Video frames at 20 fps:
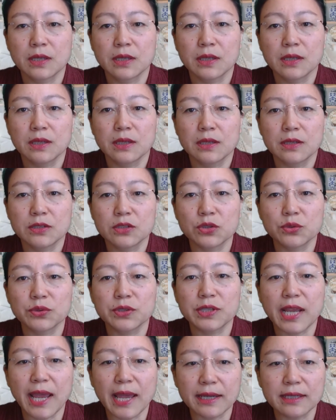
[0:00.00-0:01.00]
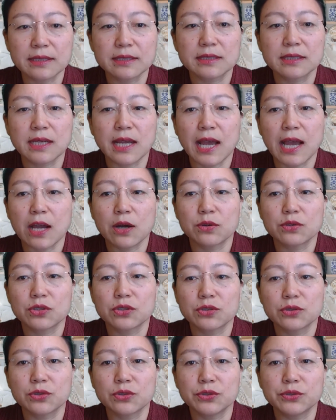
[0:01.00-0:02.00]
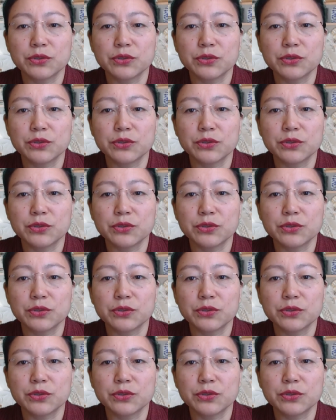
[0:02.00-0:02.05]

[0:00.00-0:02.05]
So next, I will show you